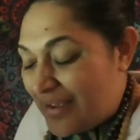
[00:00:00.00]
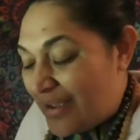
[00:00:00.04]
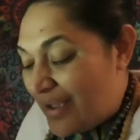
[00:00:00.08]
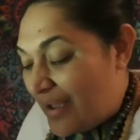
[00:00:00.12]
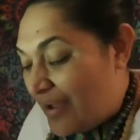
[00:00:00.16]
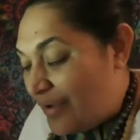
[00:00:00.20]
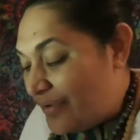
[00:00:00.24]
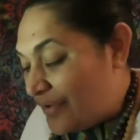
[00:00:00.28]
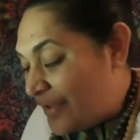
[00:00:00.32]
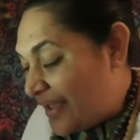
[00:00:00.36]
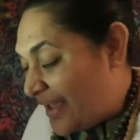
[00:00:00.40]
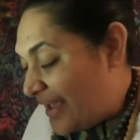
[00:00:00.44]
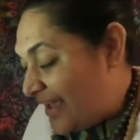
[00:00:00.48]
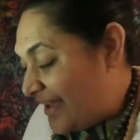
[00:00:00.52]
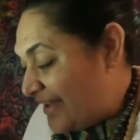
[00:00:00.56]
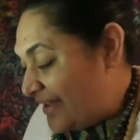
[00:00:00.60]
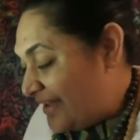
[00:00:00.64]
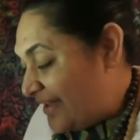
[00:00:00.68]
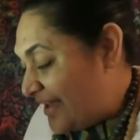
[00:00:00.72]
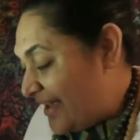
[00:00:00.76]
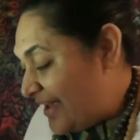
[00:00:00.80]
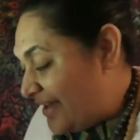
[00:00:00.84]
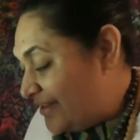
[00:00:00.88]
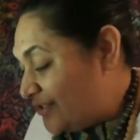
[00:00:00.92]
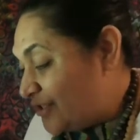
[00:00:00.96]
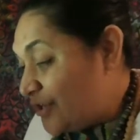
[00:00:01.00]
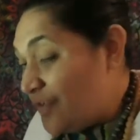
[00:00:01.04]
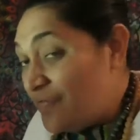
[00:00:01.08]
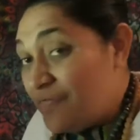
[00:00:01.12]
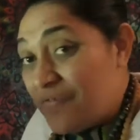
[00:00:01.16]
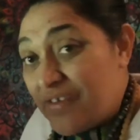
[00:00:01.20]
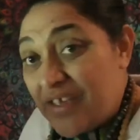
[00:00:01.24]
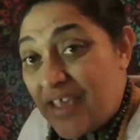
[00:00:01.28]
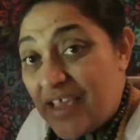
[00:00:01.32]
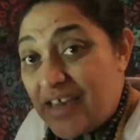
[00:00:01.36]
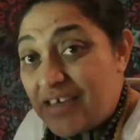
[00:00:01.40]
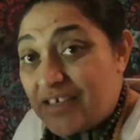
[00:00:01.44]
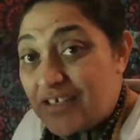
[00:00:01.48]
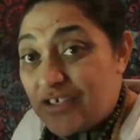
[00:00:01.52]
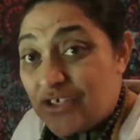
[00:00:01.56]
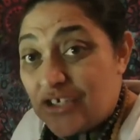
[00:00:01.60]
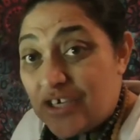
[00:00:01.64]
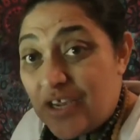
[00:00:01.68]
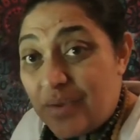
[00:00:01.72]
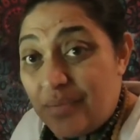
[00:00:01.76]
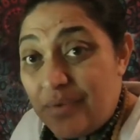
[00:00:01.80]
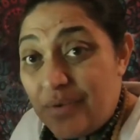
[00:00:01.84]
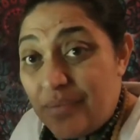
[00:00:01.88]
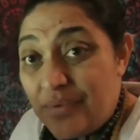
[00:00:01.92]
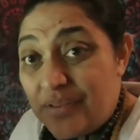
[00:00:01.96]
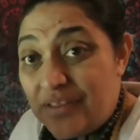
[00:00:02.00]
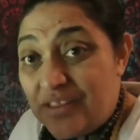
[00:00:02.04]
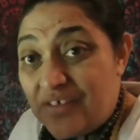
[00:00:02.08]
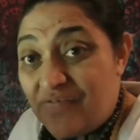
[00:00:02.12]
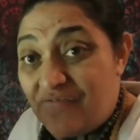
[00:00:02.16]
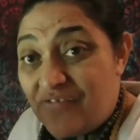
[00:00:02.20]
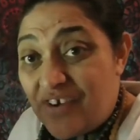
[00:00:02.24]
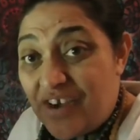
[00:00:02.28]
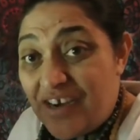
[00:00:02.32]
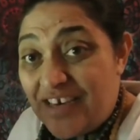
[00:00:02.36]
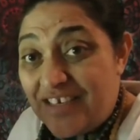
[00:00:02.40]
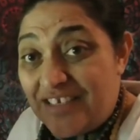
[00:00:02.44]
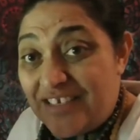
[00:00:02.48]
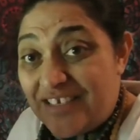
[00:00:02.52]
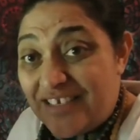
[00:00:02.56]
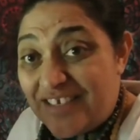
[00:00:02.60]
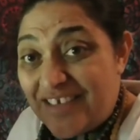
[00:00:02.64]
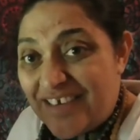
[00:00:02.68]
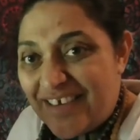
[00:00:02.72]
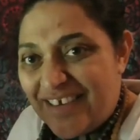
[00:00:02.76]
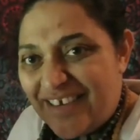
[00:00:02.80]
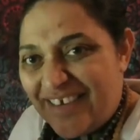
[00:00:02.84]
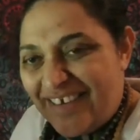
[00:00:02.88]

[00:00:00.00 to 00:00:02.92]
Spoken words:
Okay, and don't forget to share me with your friends.